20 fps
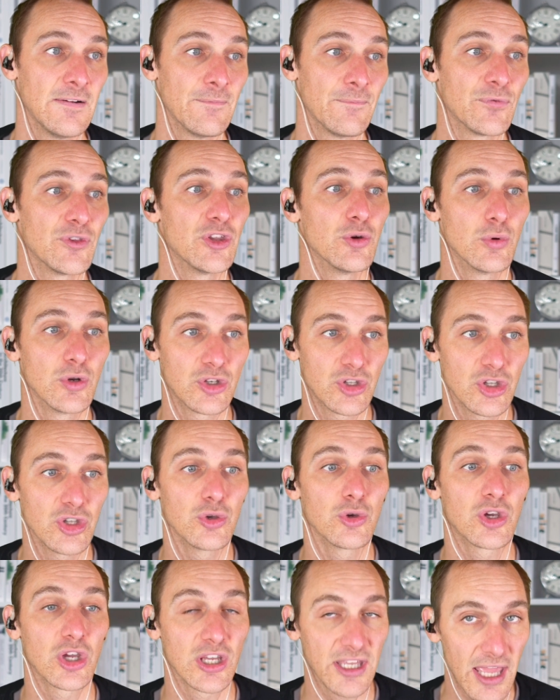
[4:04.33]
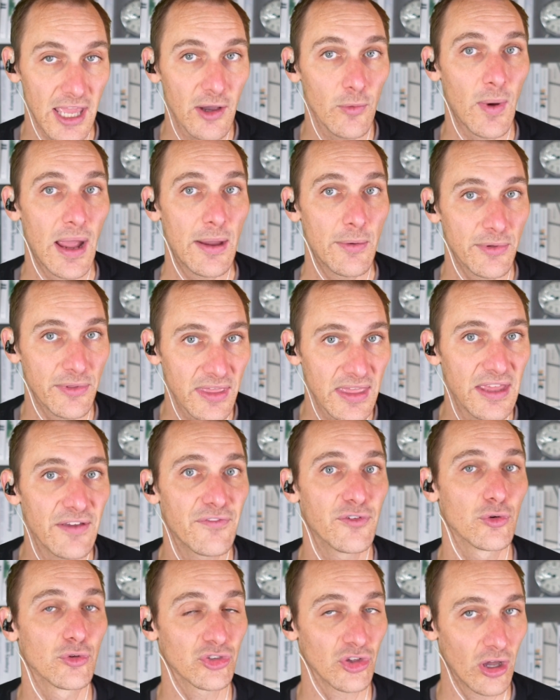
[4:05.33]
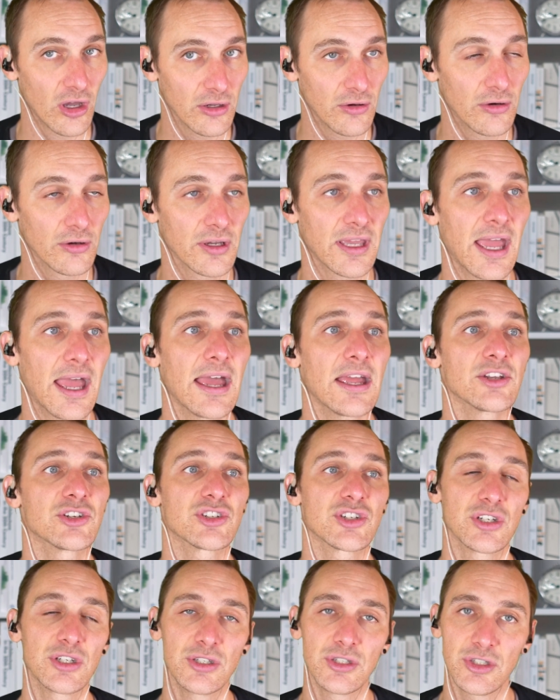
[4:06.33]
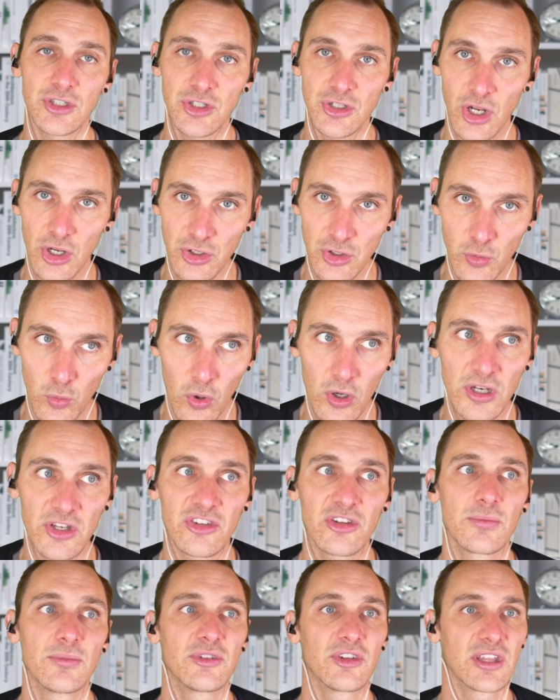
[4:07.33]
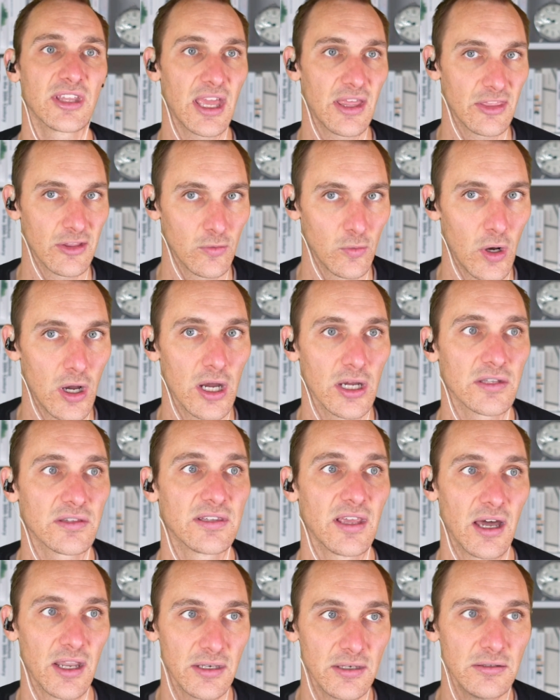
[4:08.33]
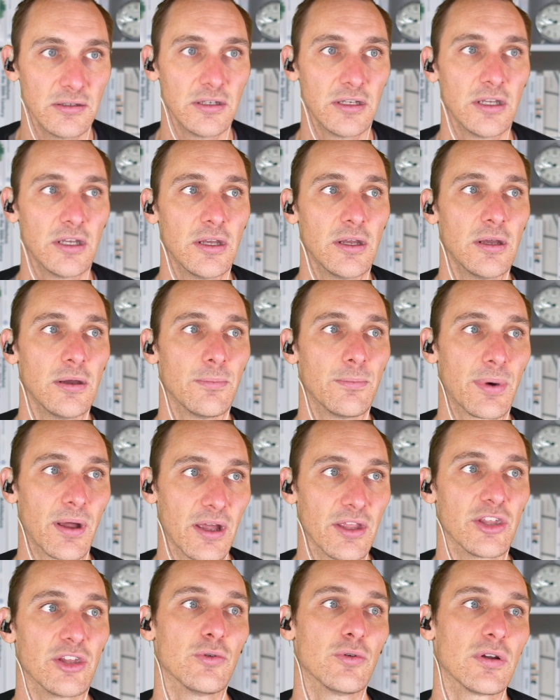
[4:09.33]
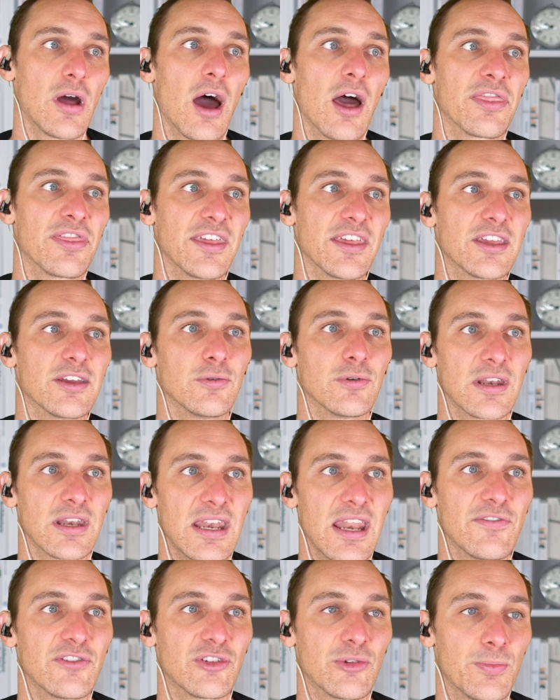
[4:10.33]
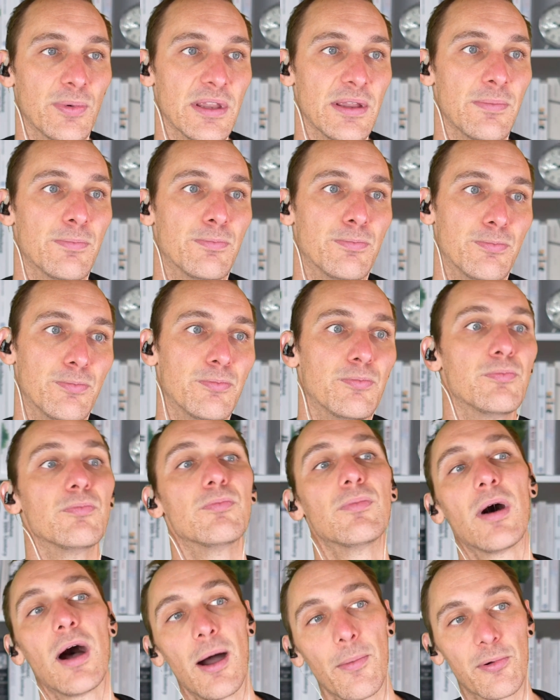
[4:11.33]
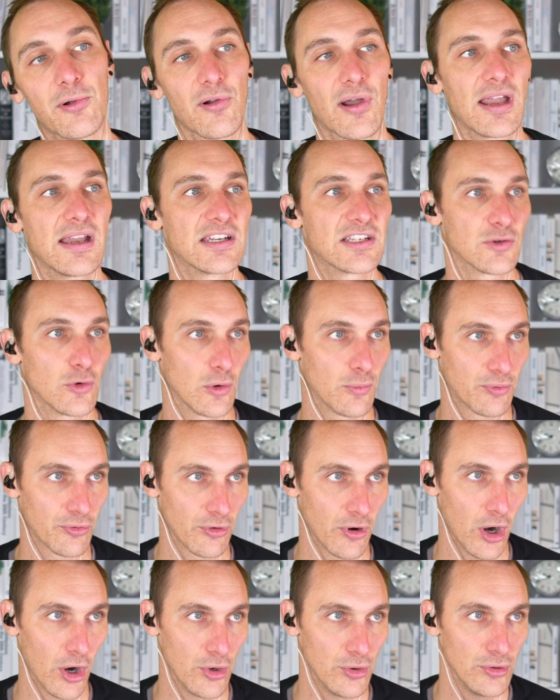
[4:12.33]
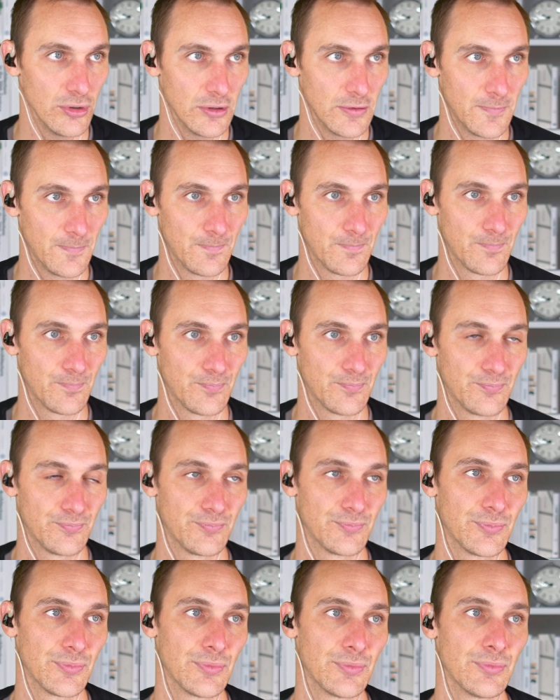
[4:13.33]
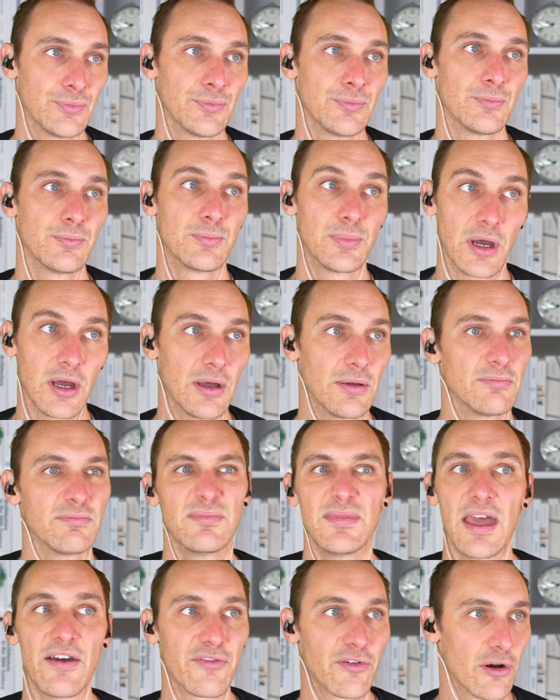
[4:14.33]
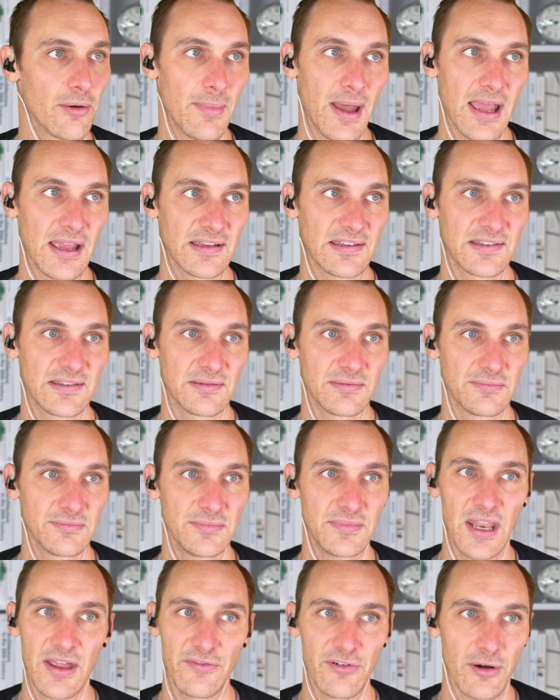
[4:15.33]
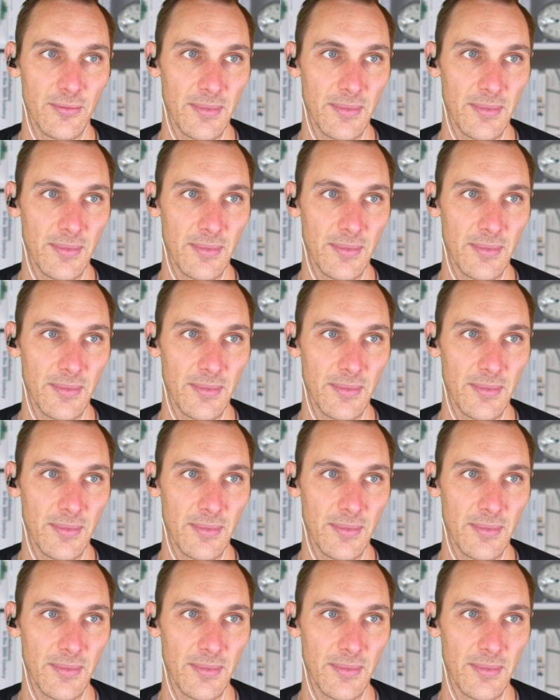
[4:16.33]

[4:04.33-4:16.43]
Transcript: You would. You could get away with it if you're tight on cash and you know you wanted something to get the work done. But you would. I think you would inevitably upgrade to a Pro, but never a Max. Never a